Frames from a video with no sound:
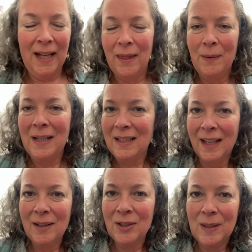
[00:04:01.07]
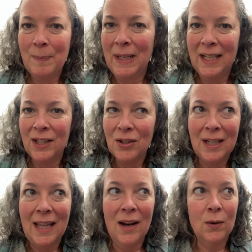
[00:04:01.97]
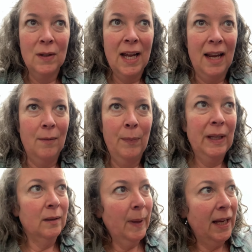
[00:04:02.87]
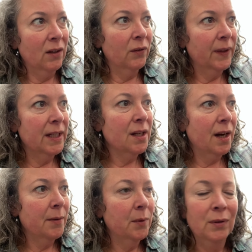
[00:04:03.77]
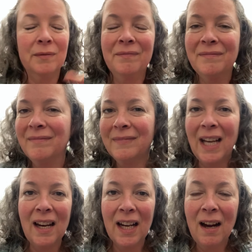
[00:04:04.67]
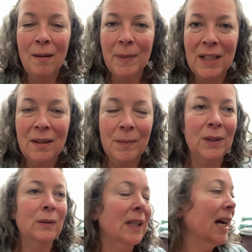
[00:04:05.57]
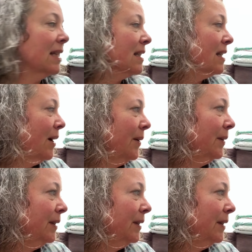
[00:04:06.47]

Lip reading: otherwise I could just be literally there all day and peel paint off the entire wall, and I can't be doing with all that, so